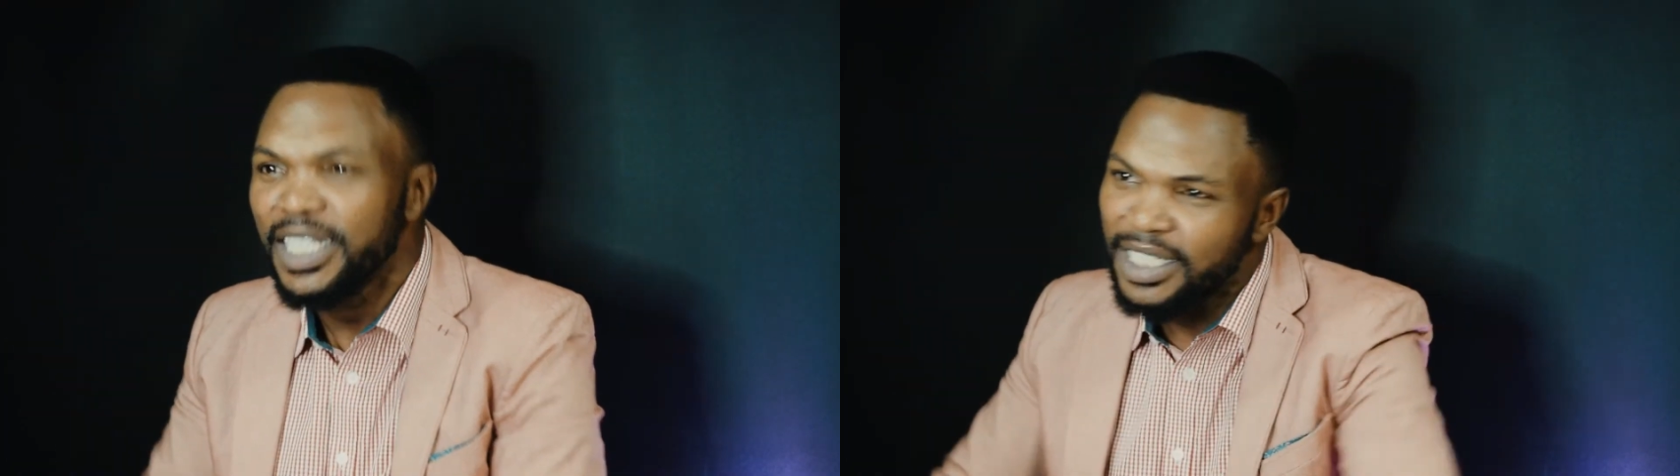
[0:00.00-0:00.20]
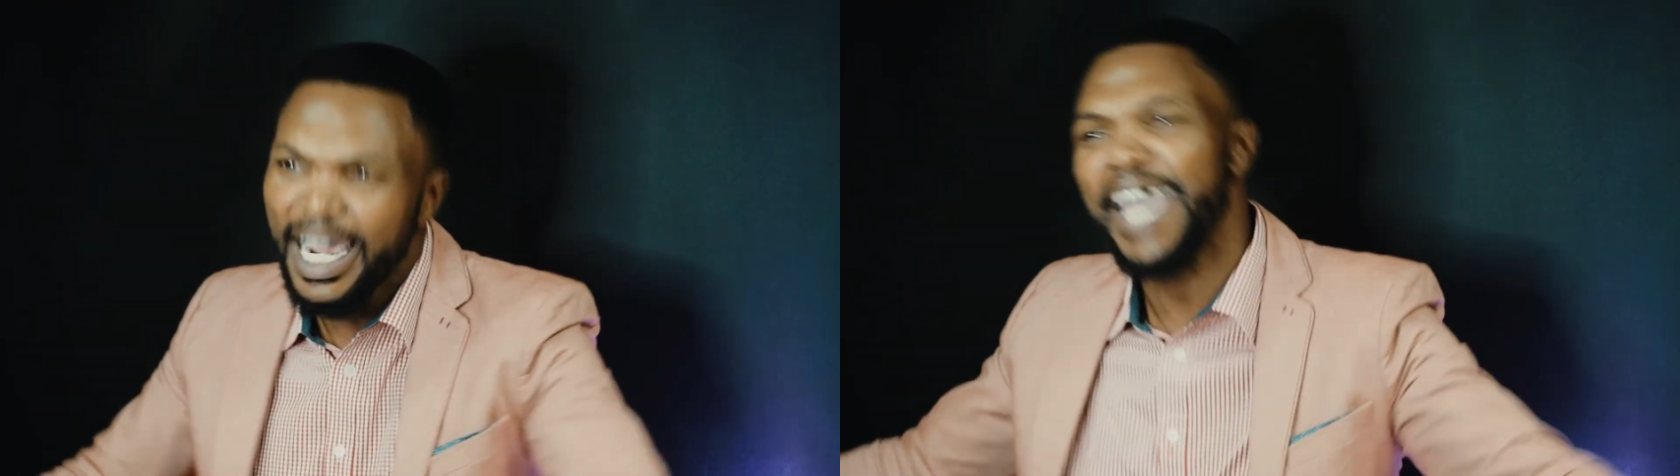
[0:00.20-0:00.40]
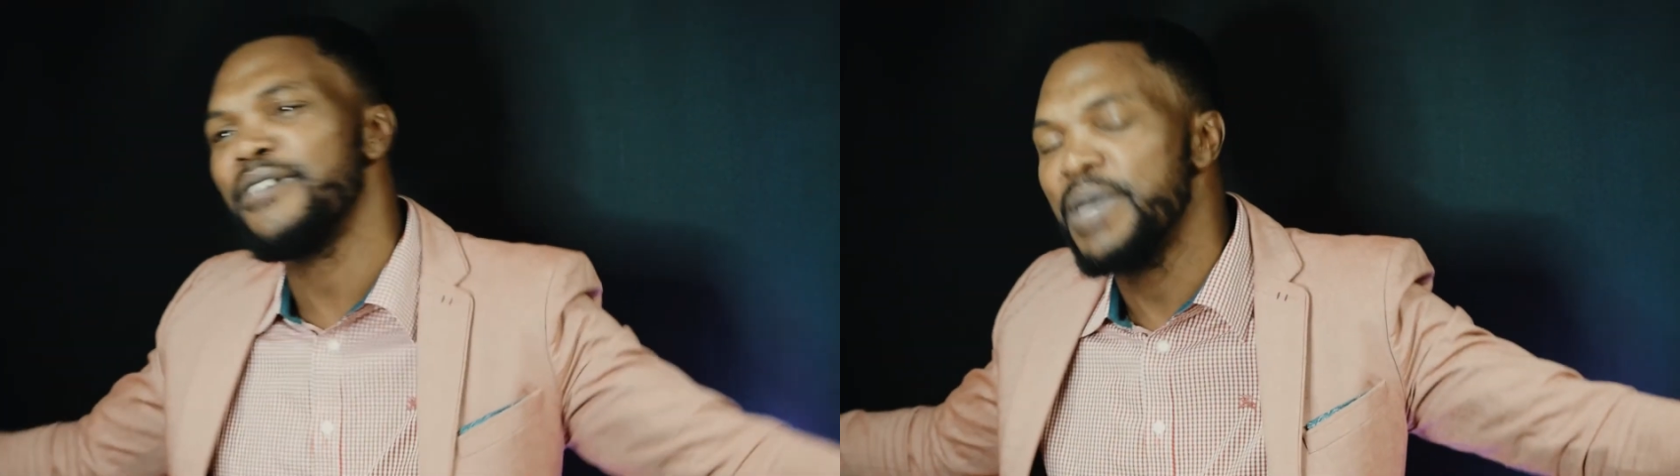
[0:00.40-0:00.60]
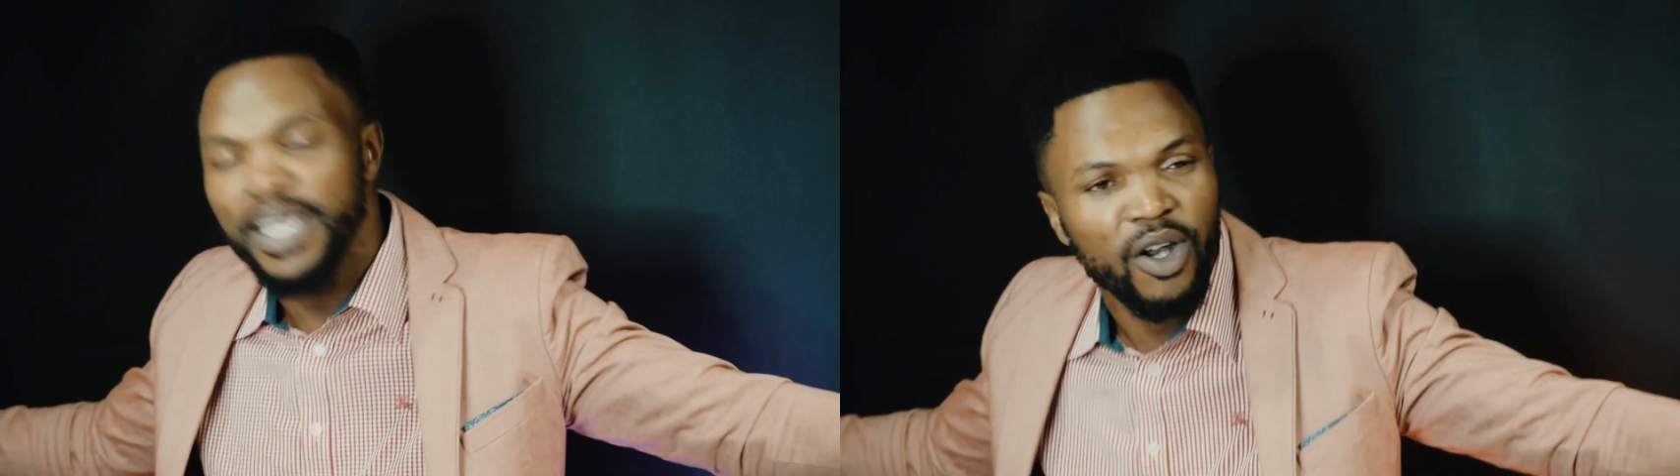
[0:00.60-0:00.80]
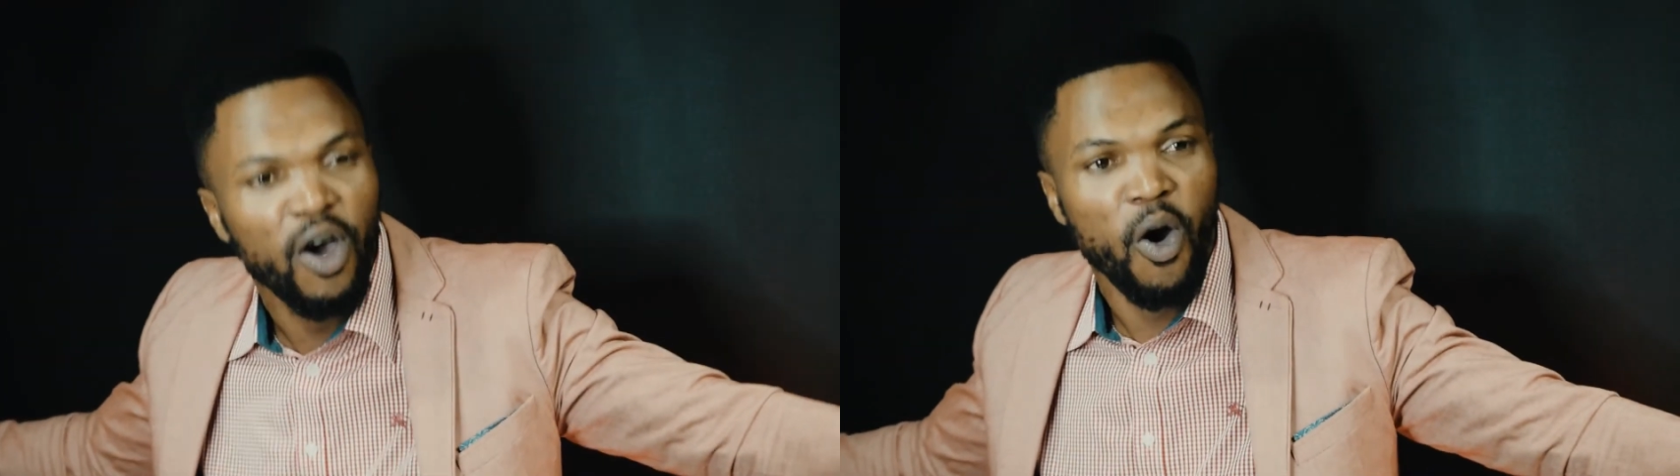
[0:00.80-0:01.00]
try
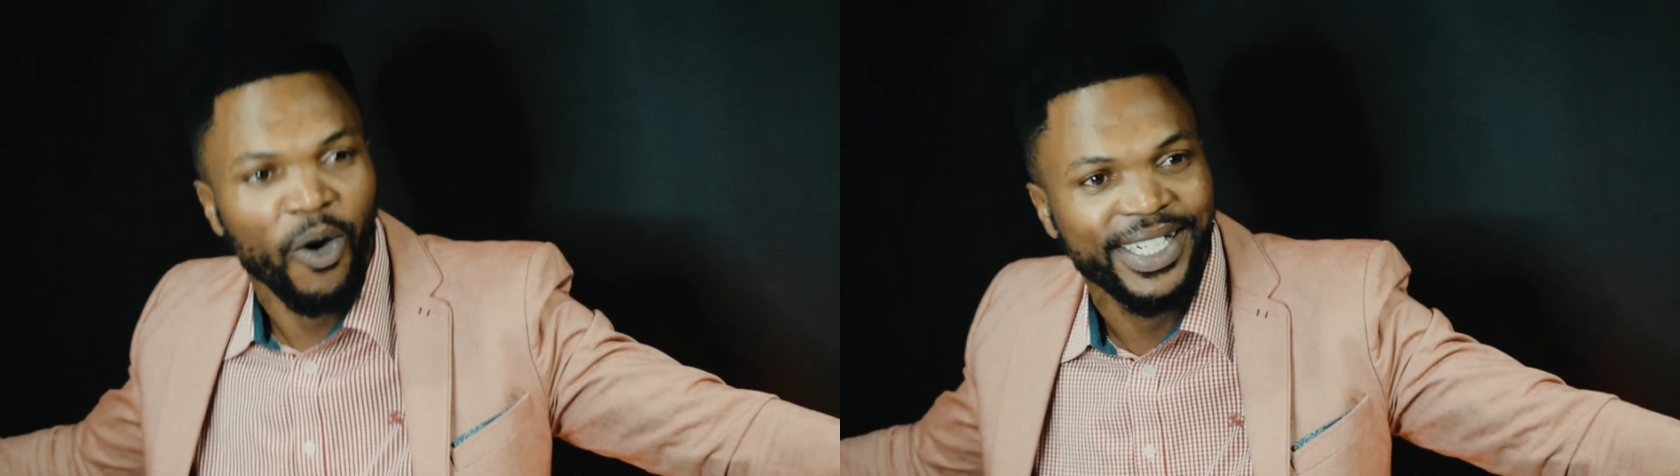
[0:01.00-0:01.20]
me, Lord.